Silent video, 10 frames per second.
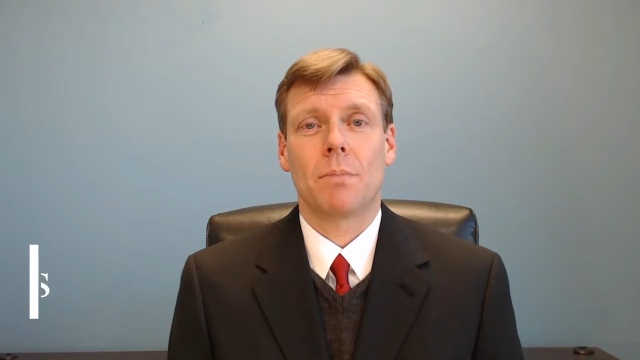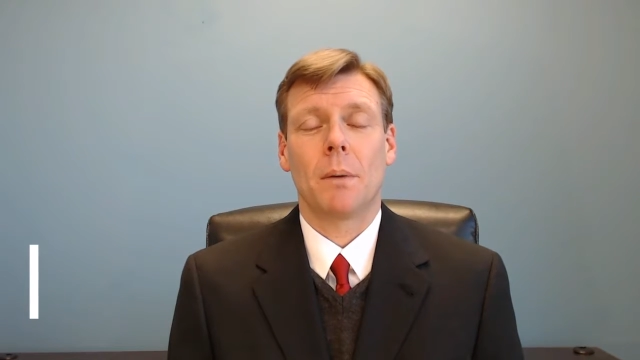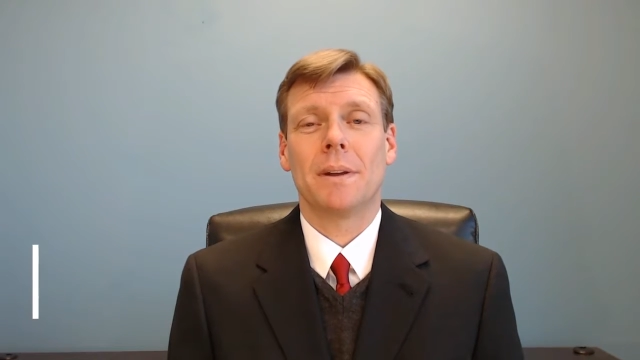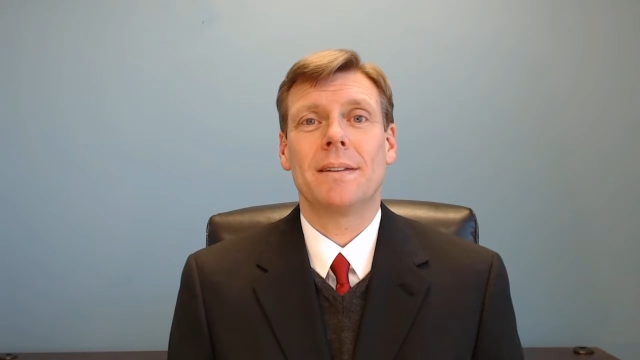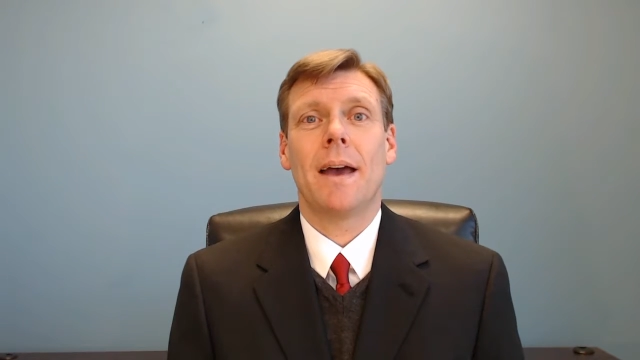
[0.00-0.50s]

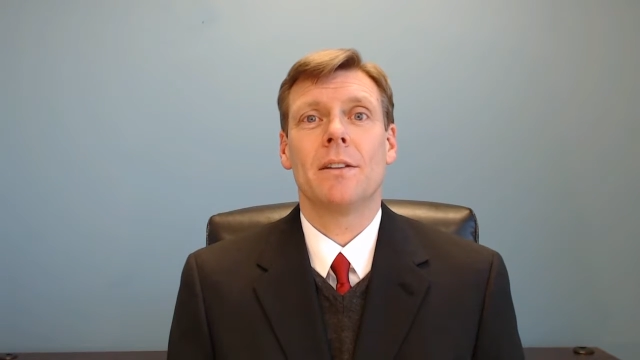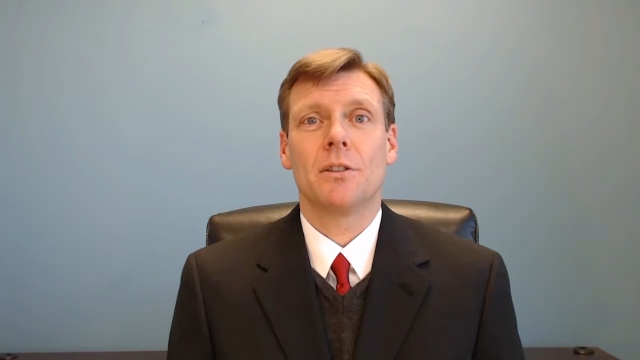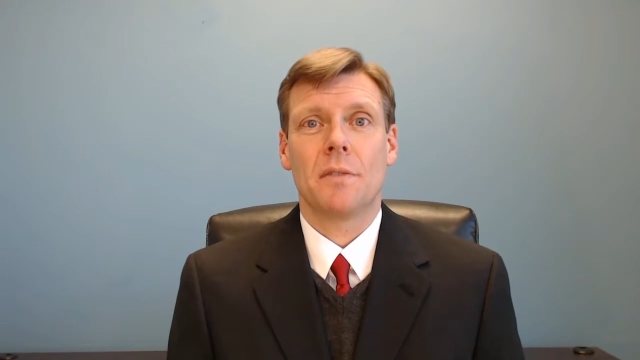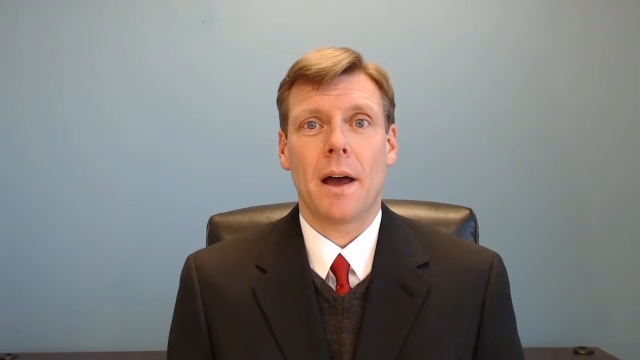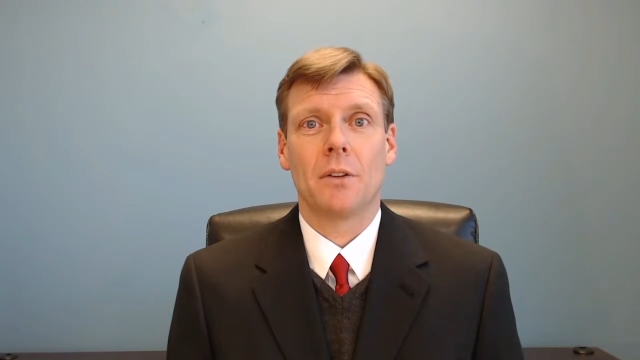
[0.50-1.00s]
probably
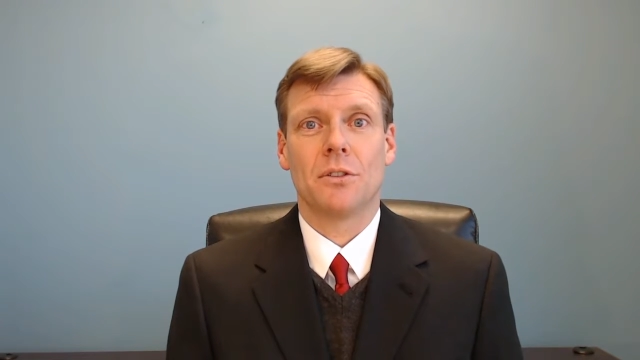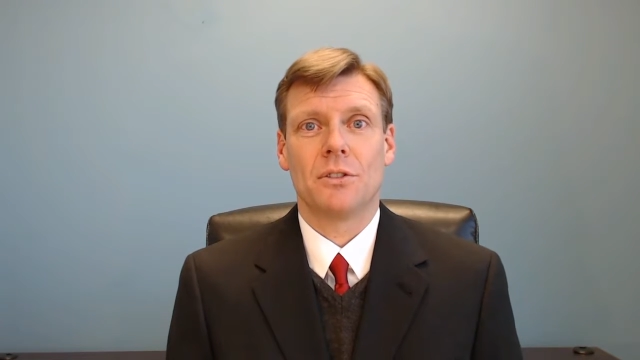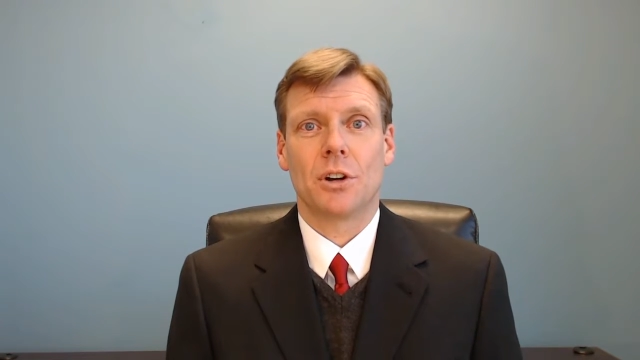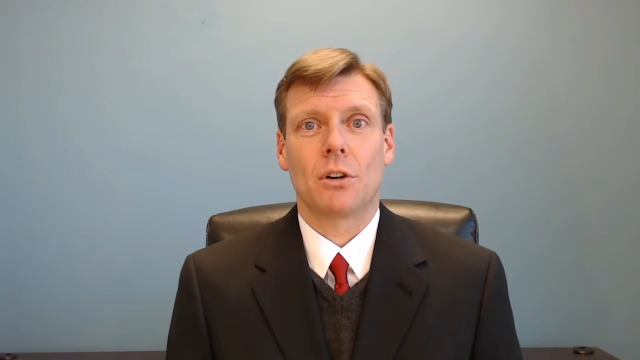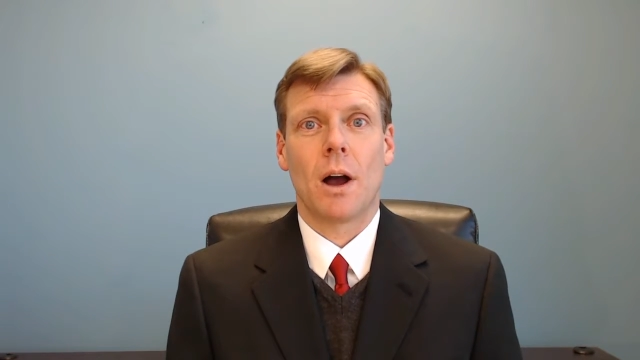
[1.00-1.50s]
tens of
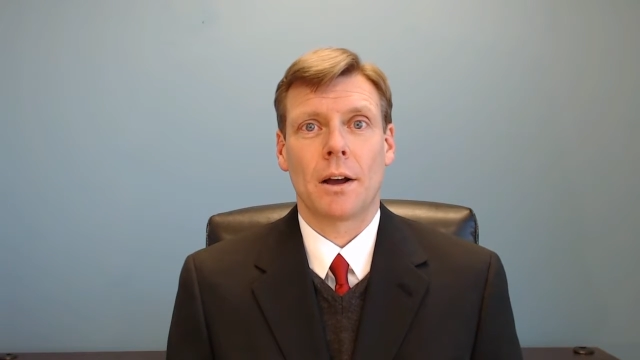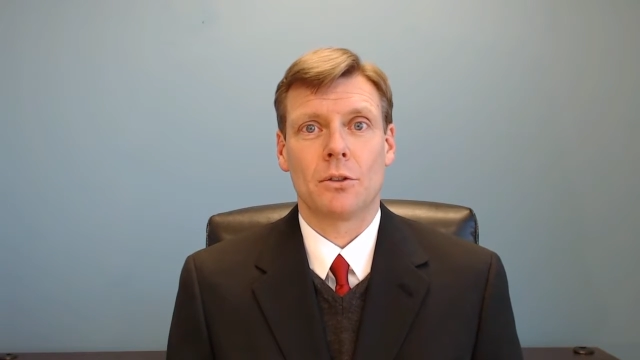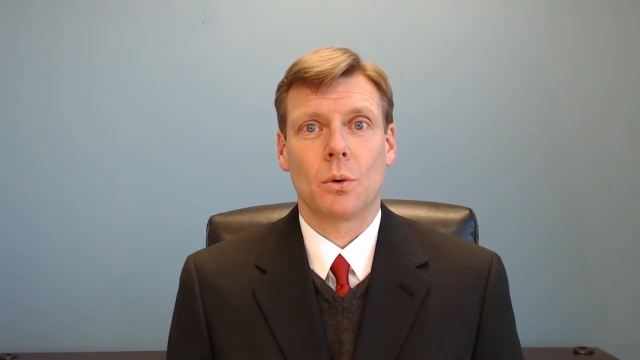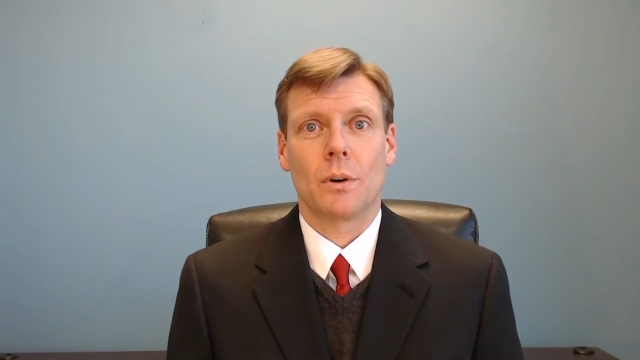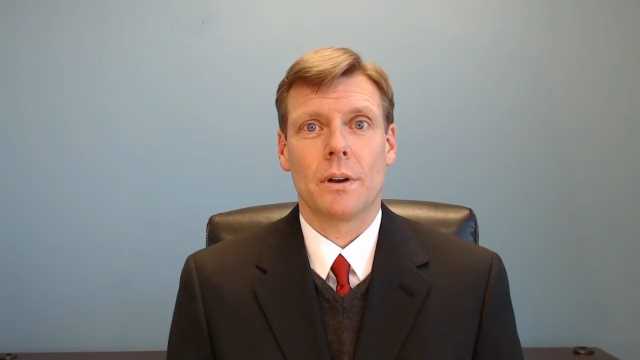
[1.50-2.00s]
thousands
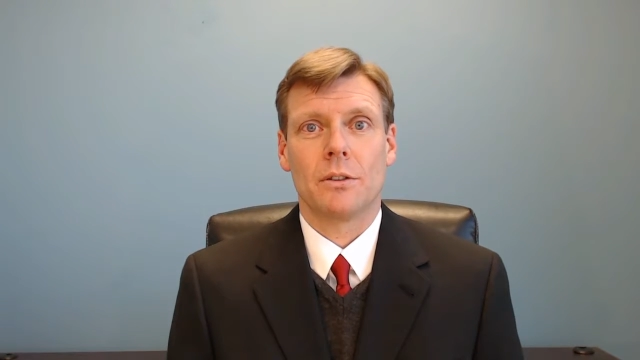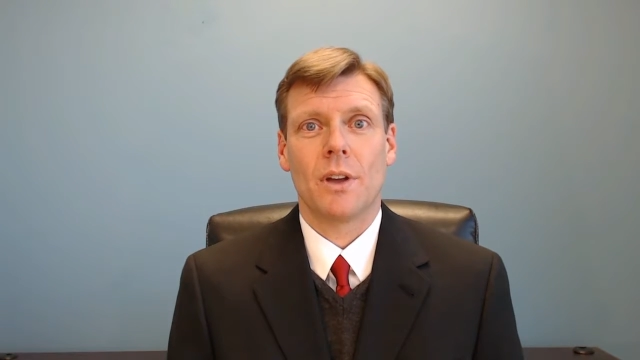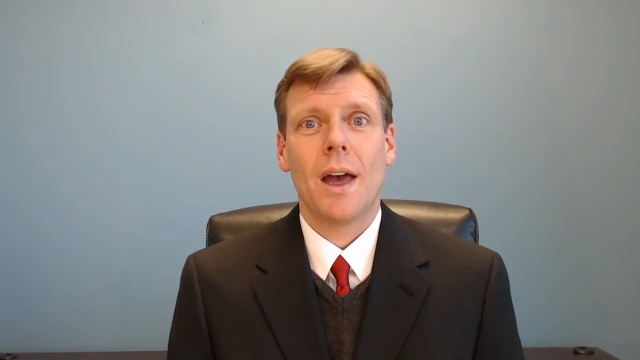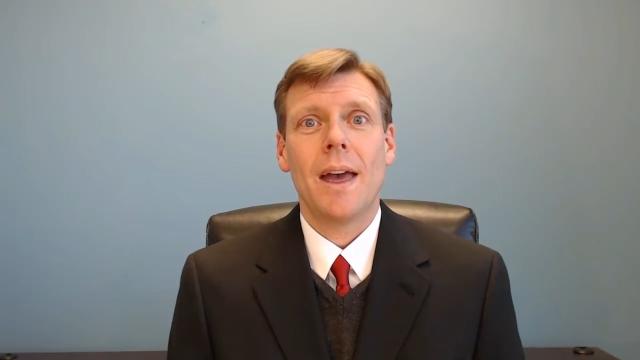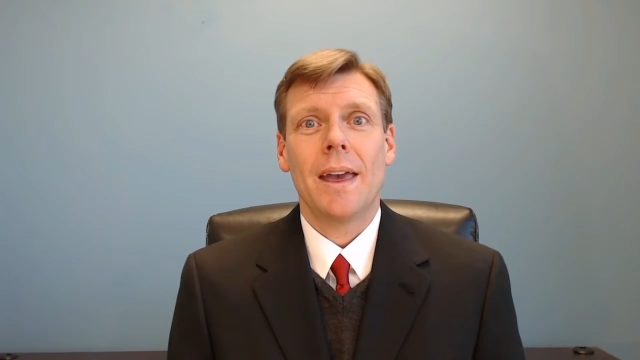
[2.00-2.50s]

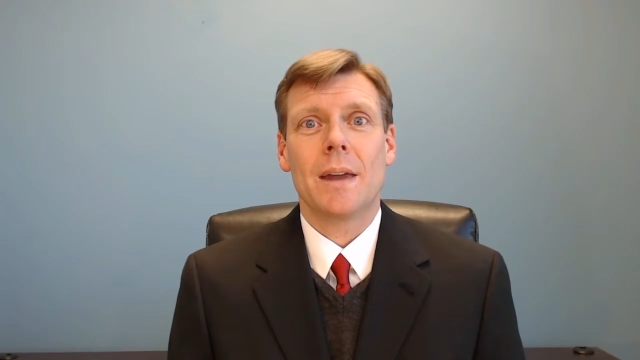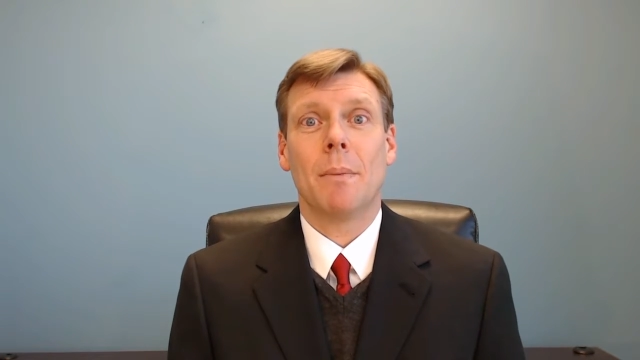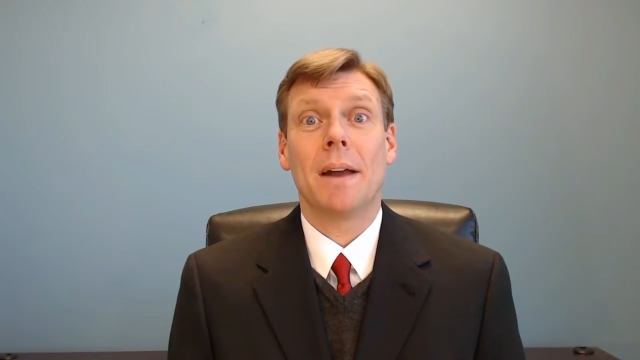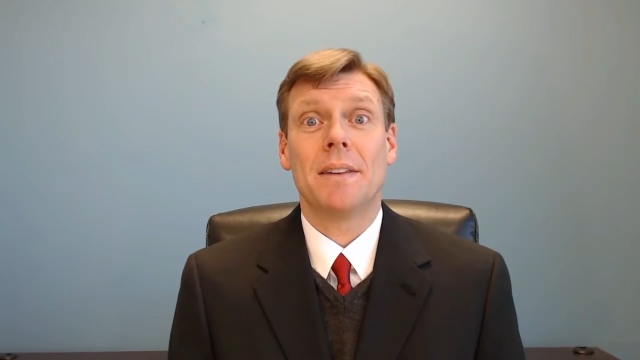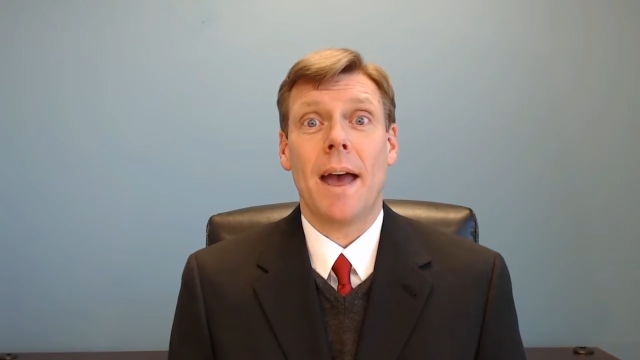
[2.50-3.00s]
interrogatories
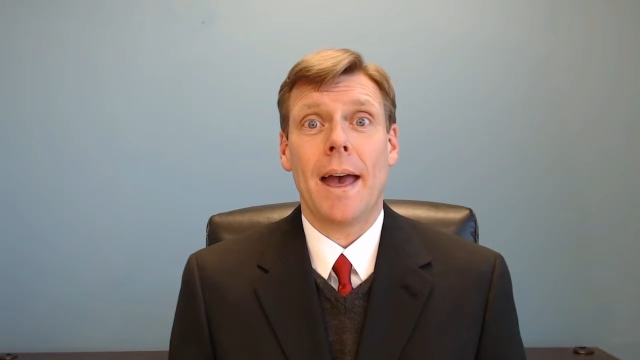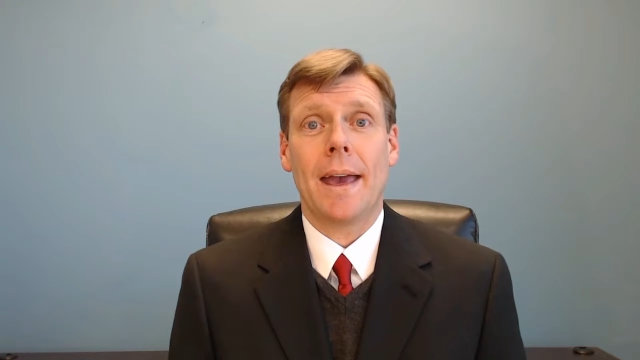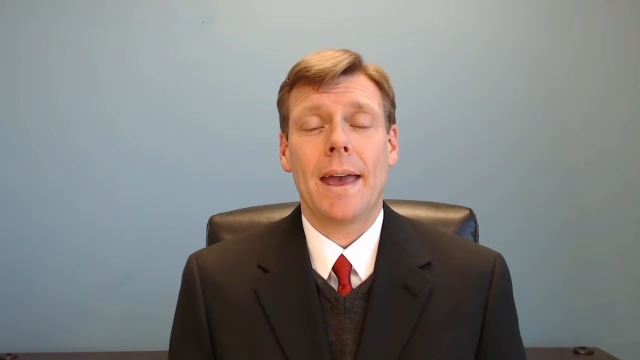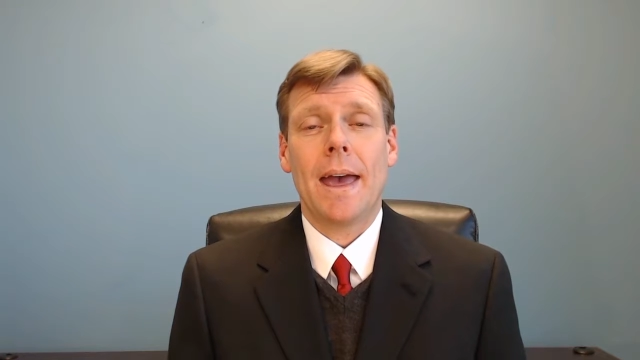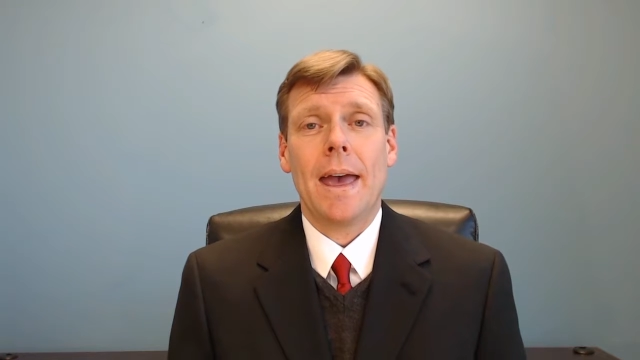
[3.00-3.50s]
in my
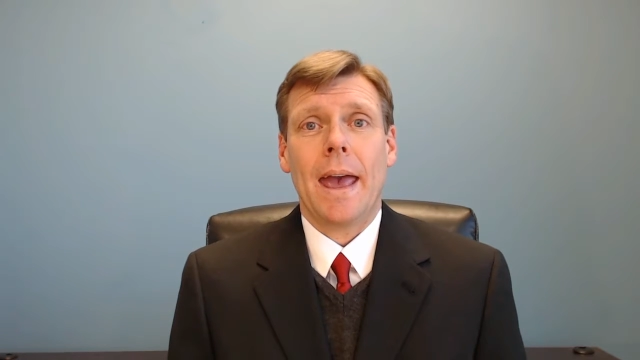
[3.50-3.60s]
day,